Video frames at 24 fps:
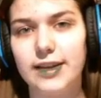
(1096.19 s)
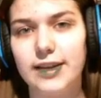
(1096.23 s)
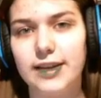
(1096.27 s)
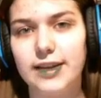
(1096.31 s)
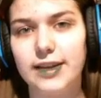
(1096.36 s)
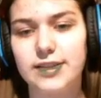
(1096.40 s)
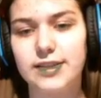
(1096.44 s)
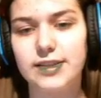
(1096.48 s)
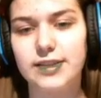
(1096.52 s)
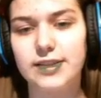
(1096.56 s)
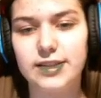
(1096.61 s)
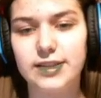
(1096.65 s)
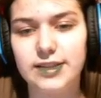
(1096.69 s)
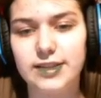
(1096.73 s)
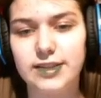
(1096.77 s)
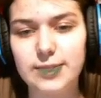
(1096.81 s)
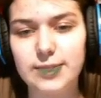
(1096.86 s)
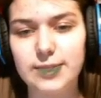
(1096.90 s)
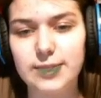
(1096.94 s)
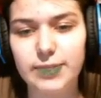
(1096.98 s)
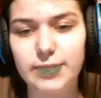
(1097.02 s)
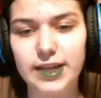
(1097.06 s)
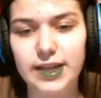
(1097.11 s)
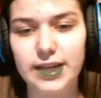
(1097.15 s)
is the
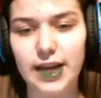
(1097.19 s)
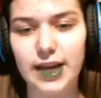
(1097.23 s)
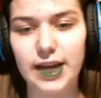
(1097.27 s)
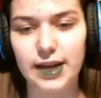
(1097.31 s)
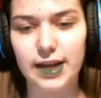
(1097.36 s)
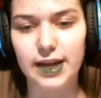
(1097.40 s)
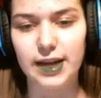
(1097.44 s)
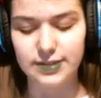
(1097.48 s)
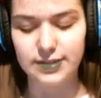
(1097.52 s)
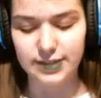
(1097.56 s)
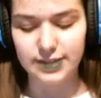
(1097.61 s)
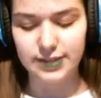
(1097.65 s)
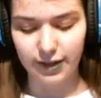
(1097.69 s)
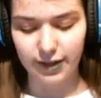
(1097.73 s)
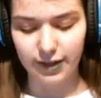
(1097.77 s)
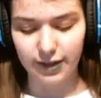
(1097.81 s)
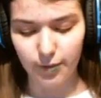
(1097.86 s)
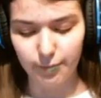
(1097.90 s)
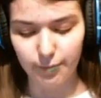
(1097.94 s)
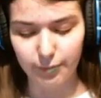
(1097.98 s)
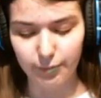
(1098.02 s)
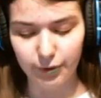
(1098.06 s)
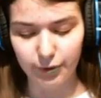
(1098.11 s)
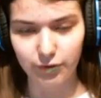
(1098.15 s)
DPS
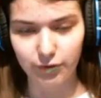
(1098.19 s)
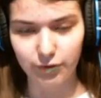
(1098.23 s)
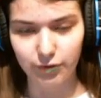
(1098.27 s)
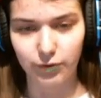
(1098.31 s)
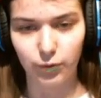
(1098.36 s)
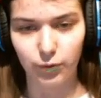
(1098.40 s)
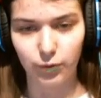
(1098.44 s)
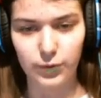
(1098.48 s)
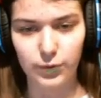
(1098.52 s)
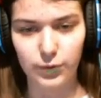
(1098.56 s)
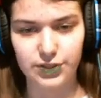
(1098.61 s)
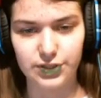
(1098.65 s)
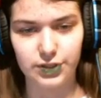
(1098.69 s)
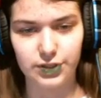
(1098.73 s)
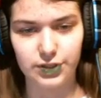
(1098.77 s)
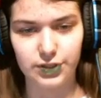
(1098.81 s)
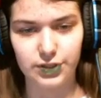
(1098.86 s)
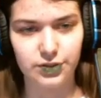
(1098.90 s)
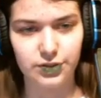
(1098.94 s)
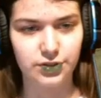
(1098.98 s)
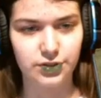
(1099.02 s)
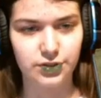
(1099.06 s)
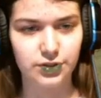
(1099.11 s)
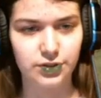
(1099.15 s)
talent build for
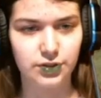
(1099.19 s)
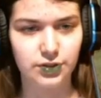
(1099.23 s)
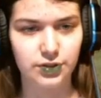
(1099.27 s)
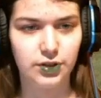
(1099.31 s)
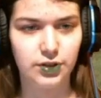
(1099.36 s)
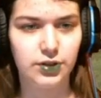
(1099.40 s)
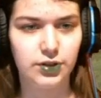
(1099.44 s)
wizards.